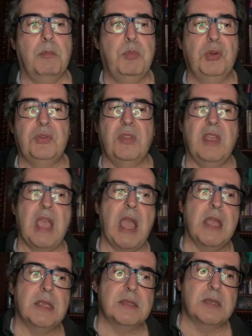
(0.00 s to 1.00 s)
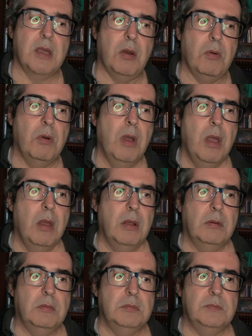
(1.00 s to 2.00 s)
put the ISO
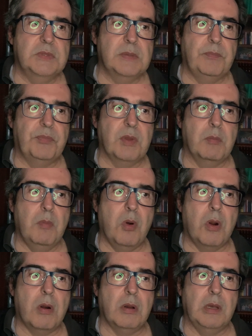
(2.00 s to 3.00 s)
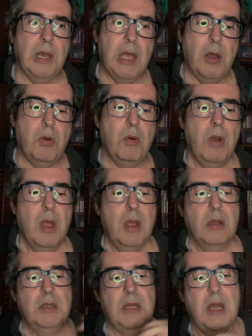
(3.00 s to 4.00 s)
more low.
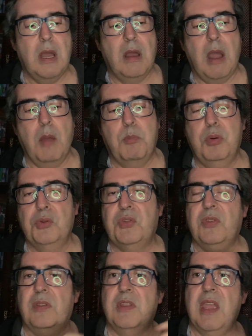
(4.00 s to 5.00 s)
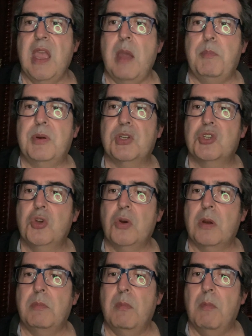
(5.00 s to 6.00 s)
I put the
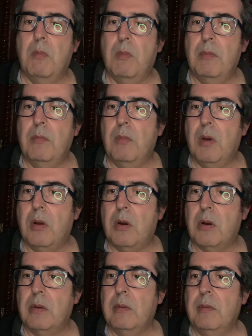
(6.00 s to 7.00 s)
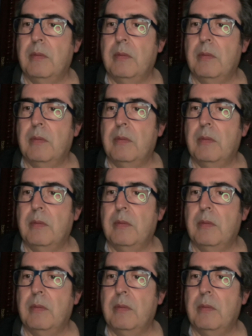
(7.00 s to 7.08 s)
aperture more